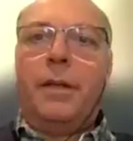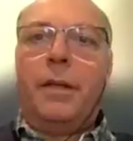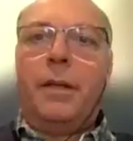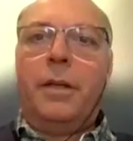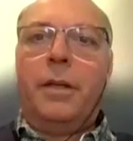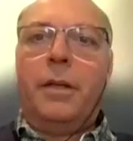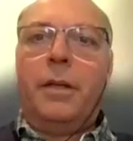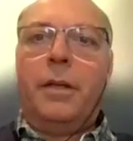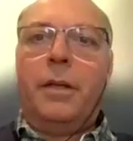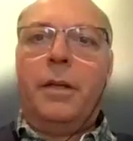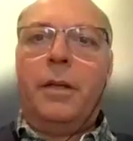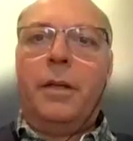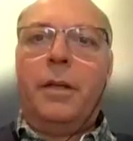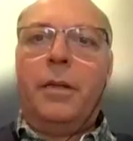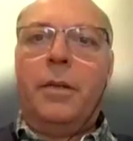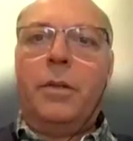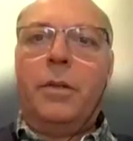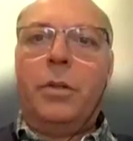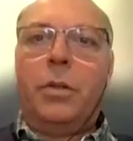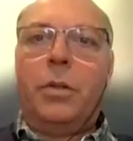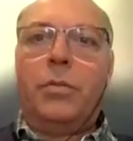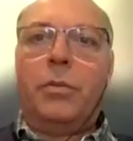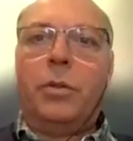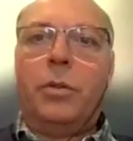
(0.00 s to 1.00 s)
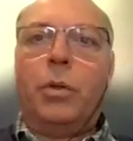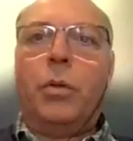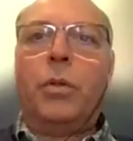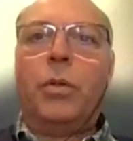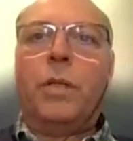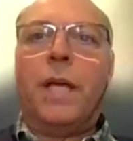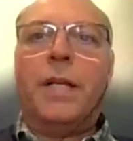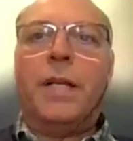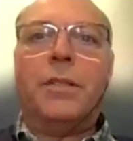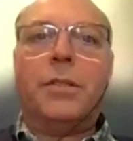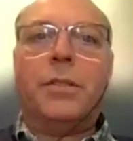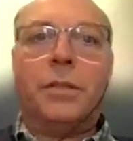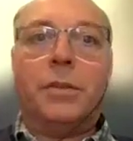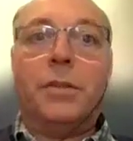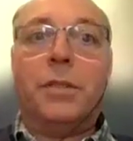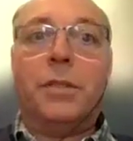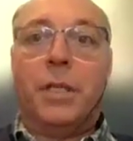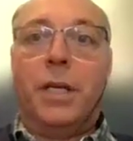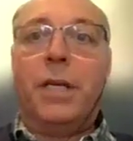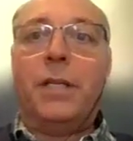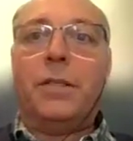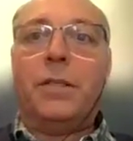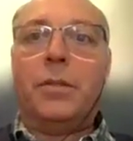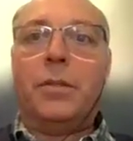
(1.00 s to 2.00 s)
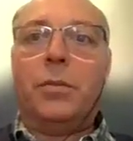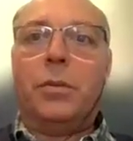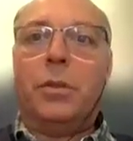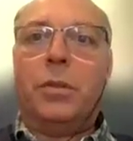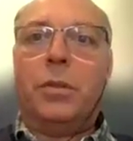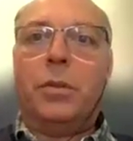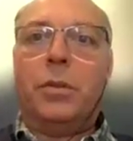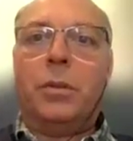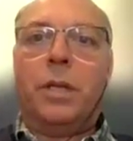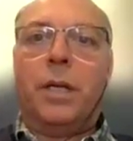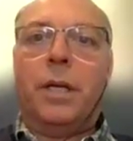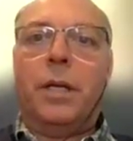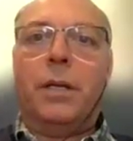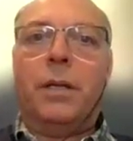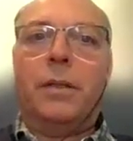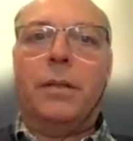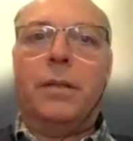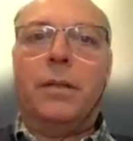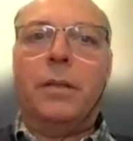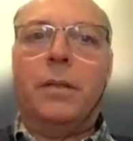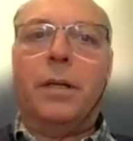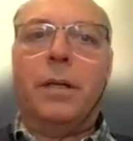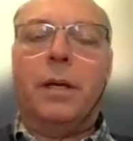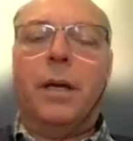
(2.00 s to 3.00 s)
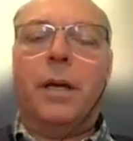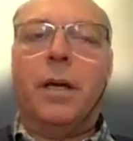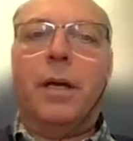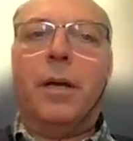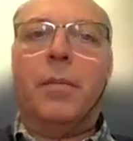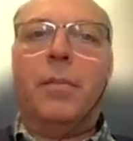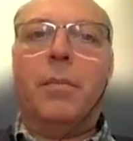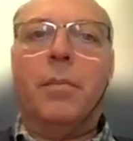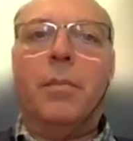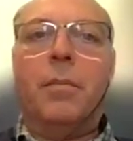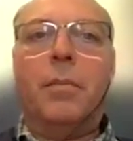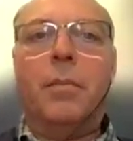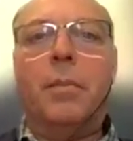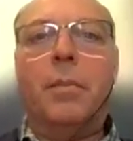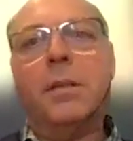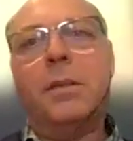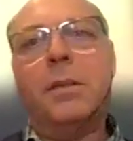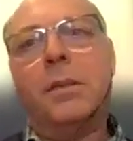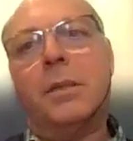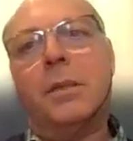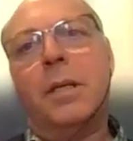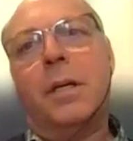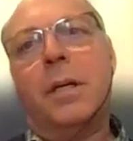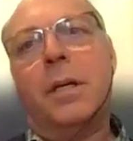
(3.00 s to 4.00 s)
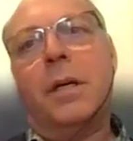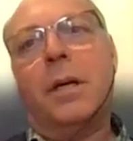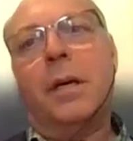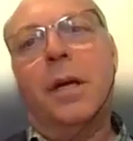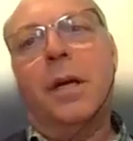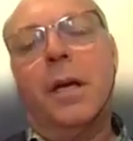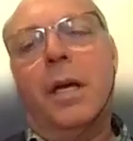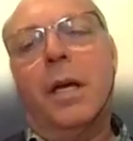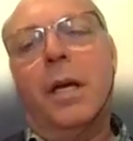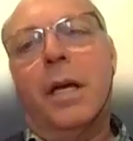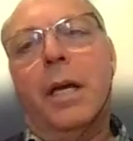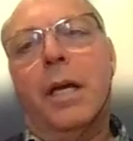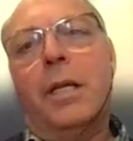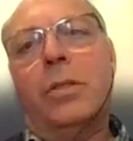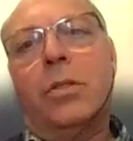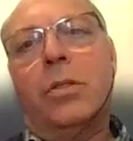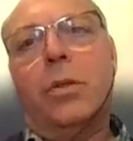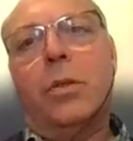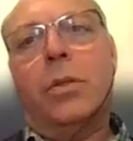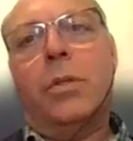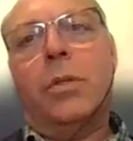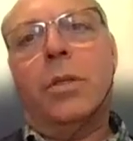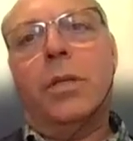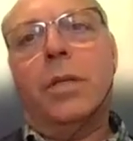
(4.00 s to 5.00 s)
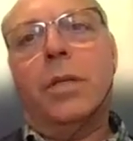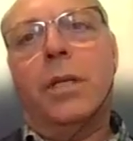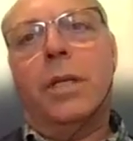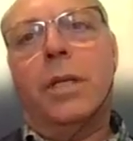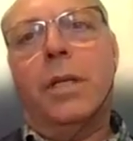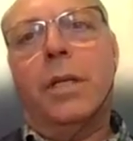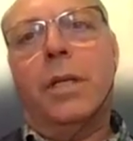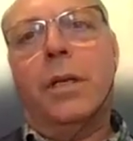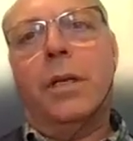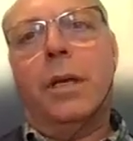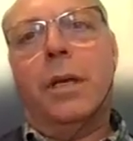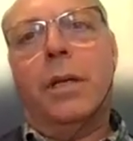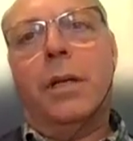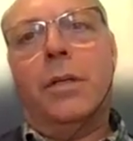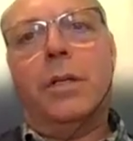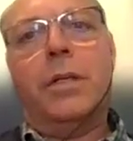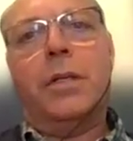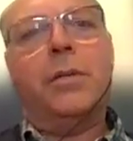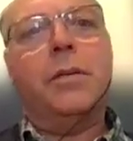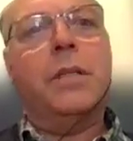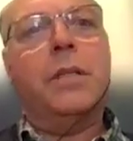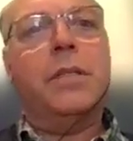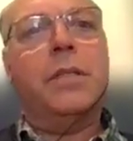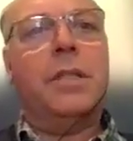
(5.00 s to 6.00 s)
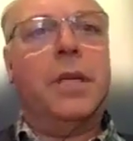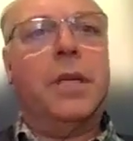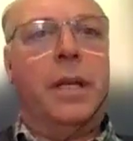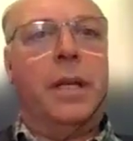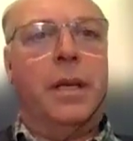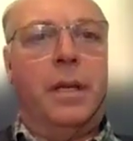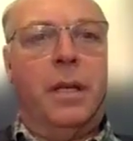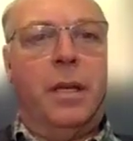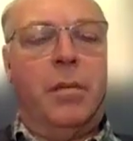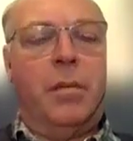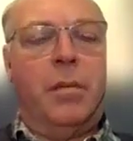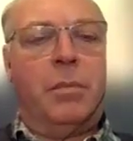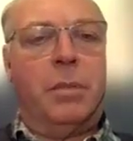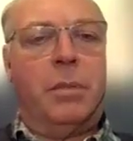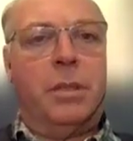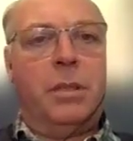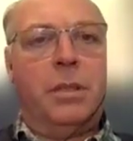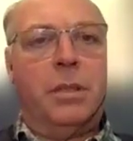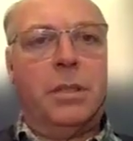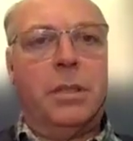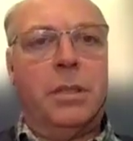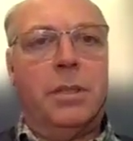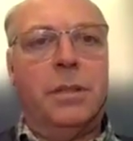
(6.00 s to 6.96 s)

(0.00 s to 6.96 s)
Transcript: the sort of short answer is yes, we do get it, but it's certainly decreasing in numbers.